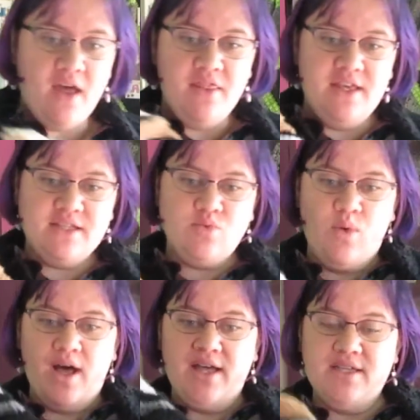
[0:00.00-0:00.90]
This
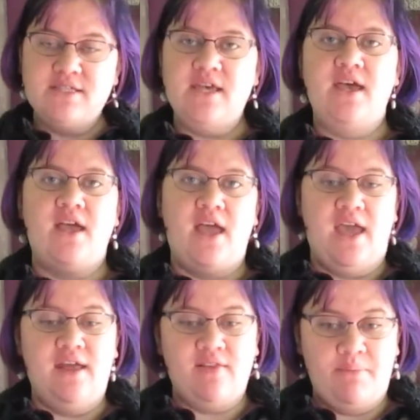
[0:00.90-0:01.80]
was
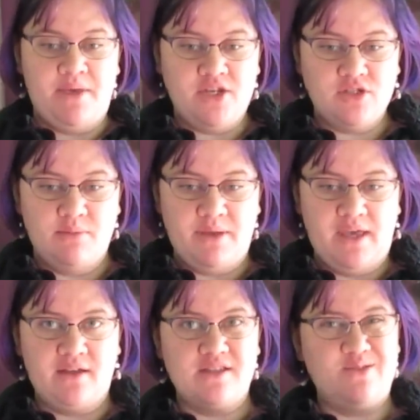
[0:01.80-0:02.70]
a Let Peachlet
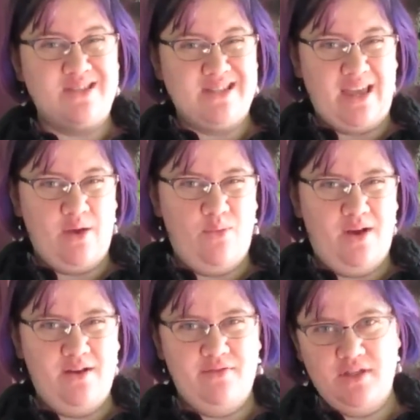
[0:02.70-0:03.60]
pick. This was the second
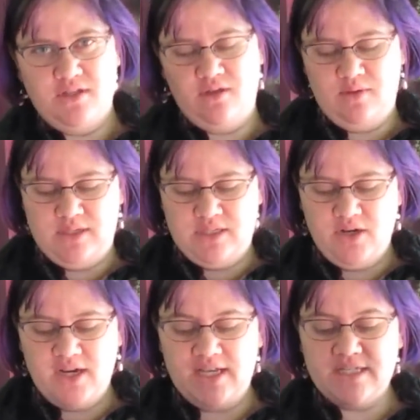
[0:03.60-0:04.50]
one of this newest
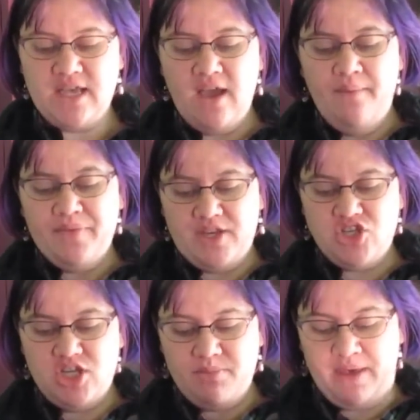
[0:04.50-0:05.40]
series. And
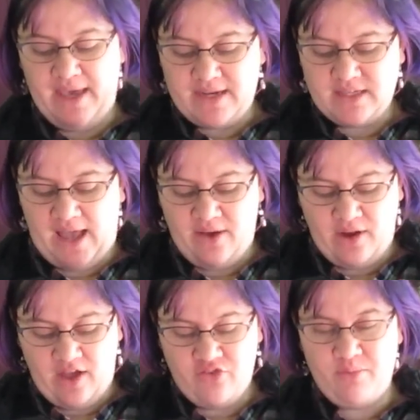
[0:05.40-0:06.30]
she picked out
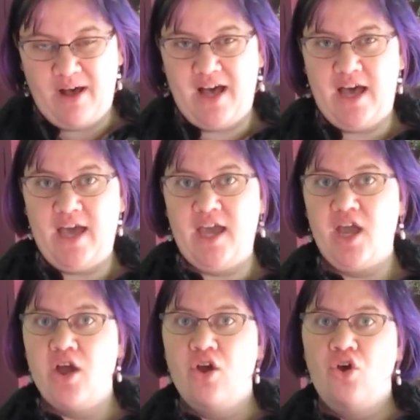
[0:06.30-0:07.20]
of my
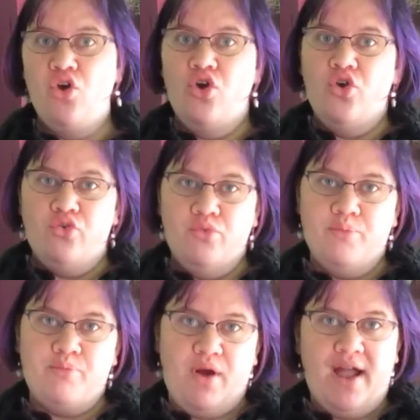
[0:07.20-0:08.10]

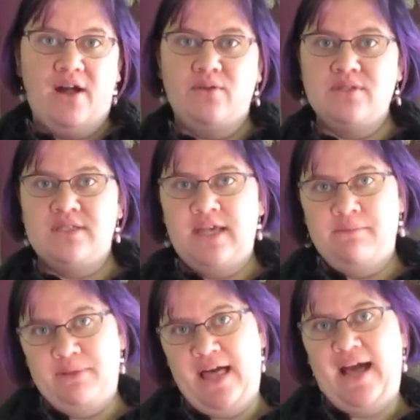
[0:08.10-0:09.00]
browns
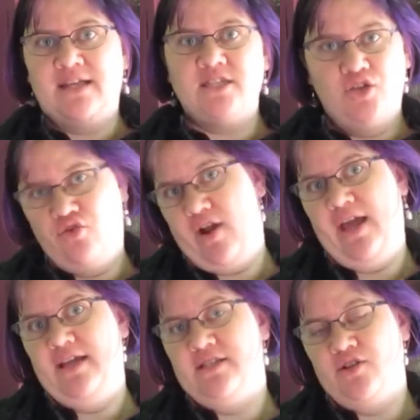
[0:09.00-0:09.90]
and blacks and
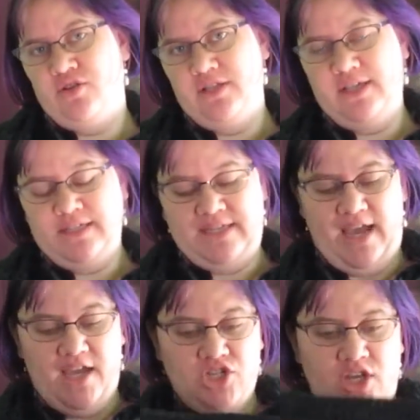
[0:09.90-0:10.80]
grays acrylic
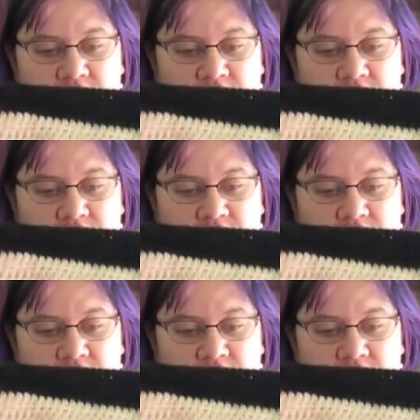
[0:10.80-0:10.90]
stash.